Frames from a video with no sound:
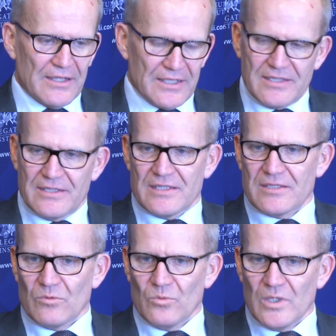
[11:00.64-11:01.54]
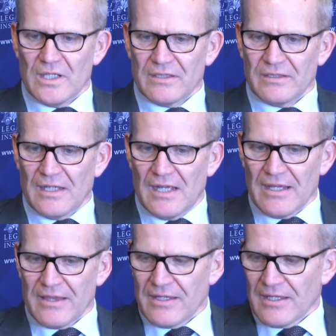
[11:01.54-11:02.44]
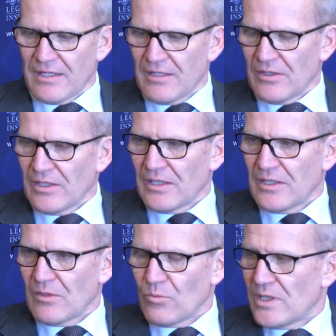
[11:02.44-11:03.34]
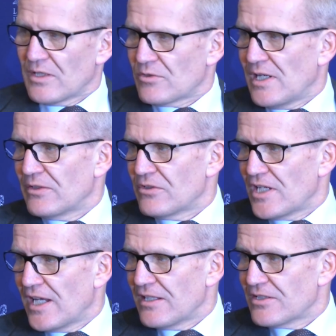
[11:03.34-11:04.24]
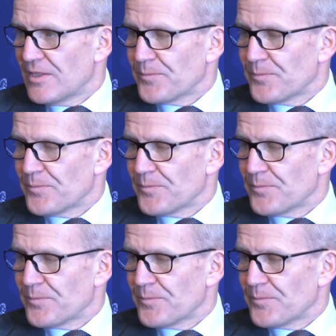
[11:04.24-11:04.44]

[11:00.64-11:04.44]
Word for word: this is what I think uh, you know, we are trying to change.